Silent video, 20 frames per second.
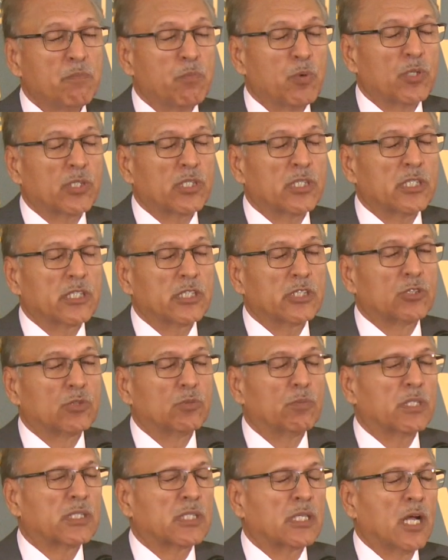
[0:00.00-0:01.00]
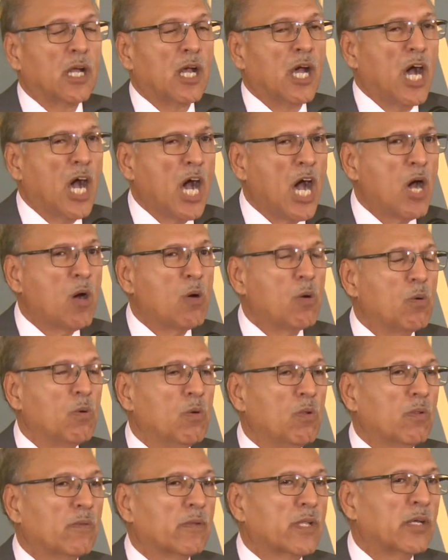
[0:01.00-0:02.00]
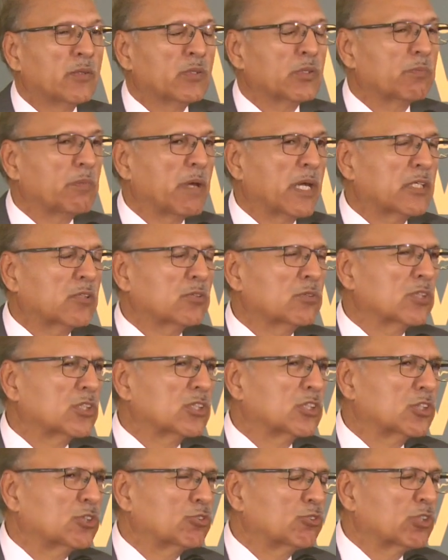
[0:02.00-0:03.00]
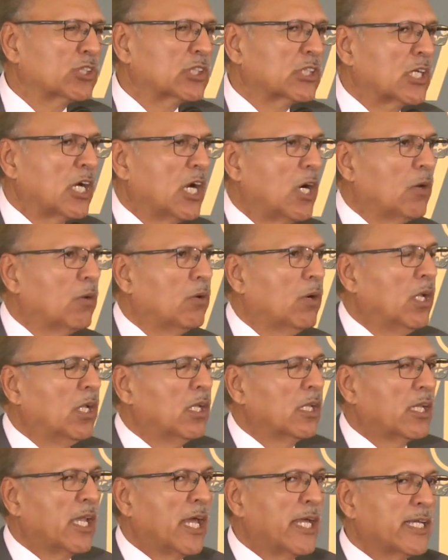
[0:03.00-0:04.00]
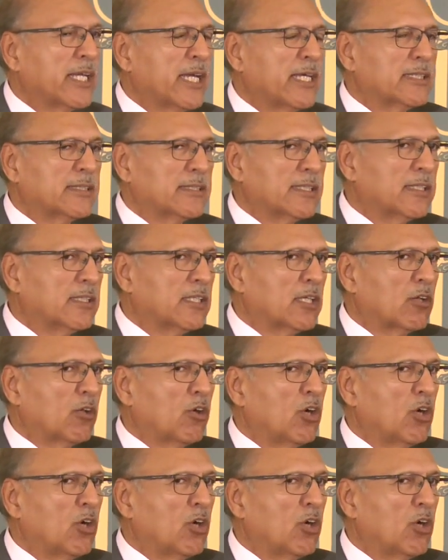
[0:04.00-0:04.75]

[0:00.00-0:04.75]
important issue. But how? Comes back to the situation how. Like I said, the